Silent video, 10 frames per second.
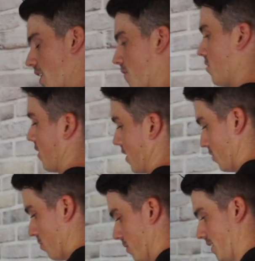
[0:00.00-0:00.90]
If you can
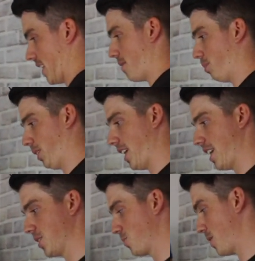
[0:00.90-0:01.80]
ignore the dead
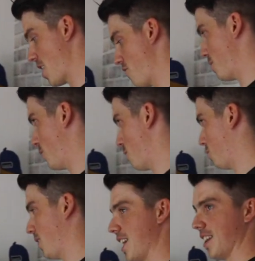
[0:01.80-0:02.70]
plants, we have a bit of a
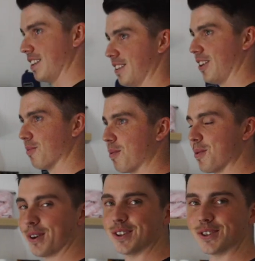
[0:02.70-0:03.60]
plan on what we
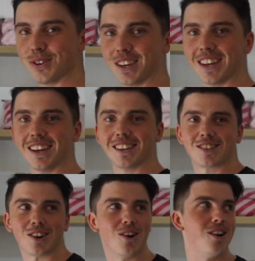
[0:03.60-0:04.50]
want to do here.
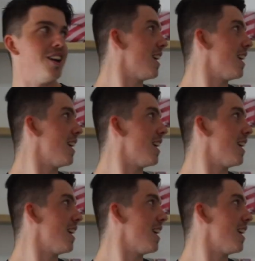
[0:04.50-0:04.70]
So